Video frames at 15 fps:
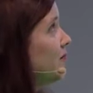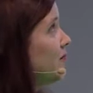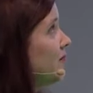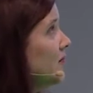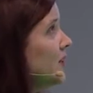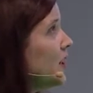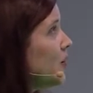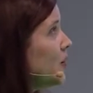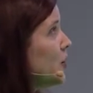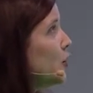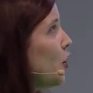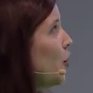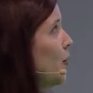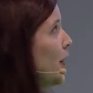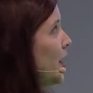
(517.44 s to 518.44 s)
there's
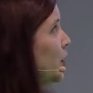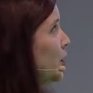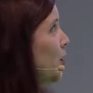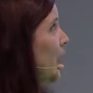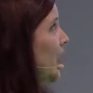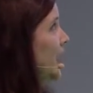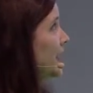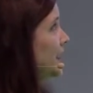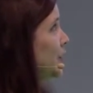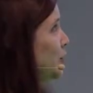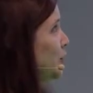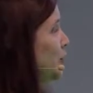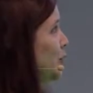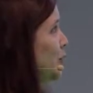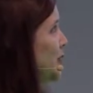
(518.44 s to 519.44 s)
no better way
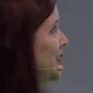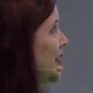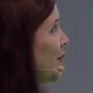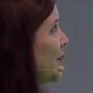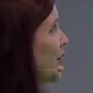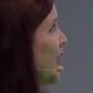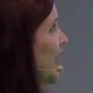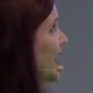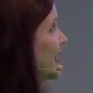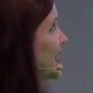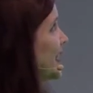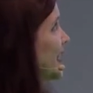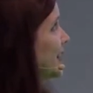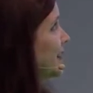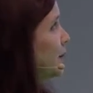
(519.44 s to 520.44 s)
to summarize
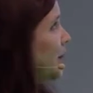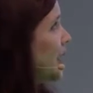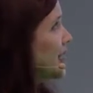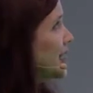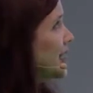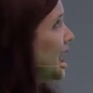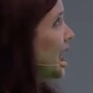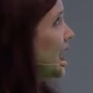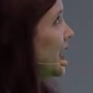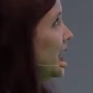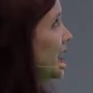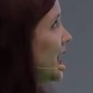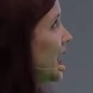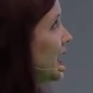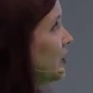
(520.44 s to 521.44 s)
it by saying
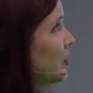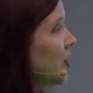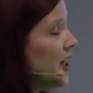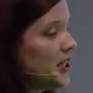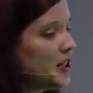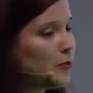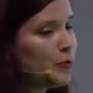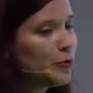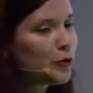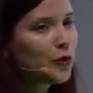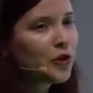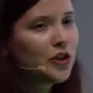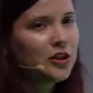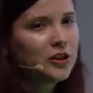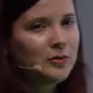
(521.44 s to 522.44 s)
the internet is
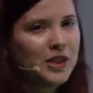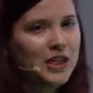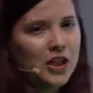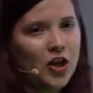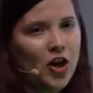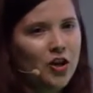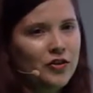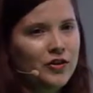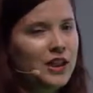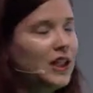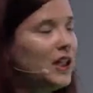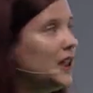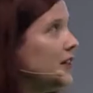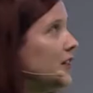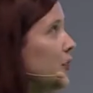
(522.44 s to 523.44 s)
brutal to
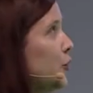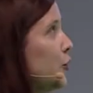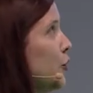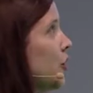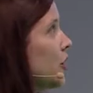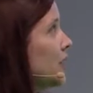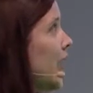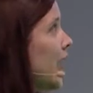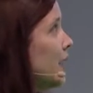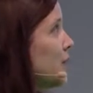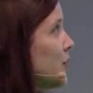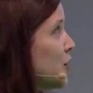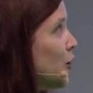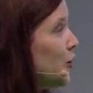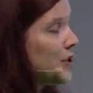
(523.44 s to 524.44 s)
mediocrity. The New York
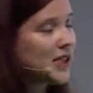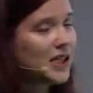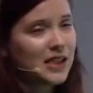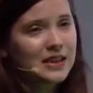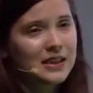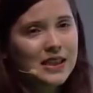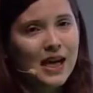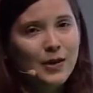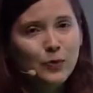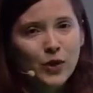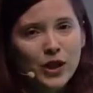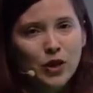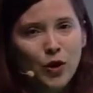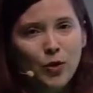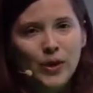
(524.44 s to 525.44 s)
Times knows it, and
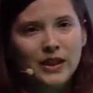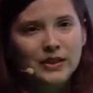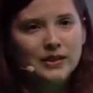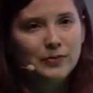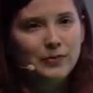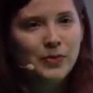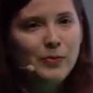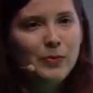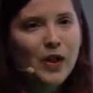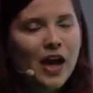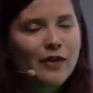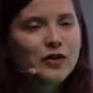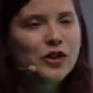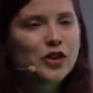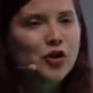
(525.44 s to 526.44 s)
we know it. People
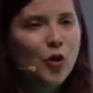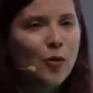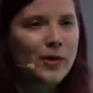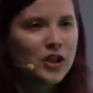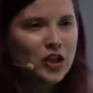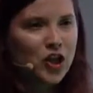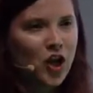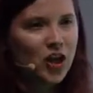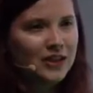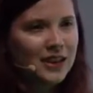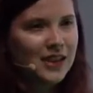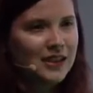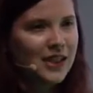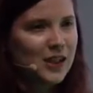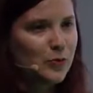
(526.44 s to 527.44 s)
have so much
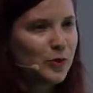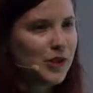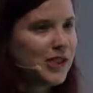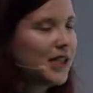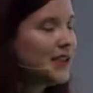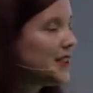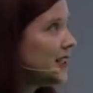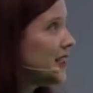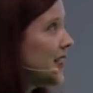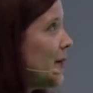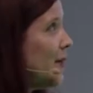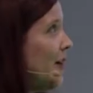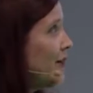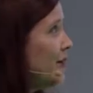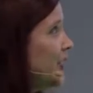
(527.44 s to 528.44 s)
content that's presented to
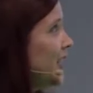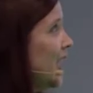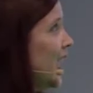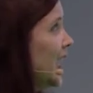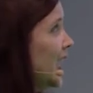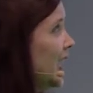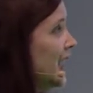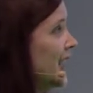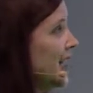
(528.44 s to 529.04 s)
them every day.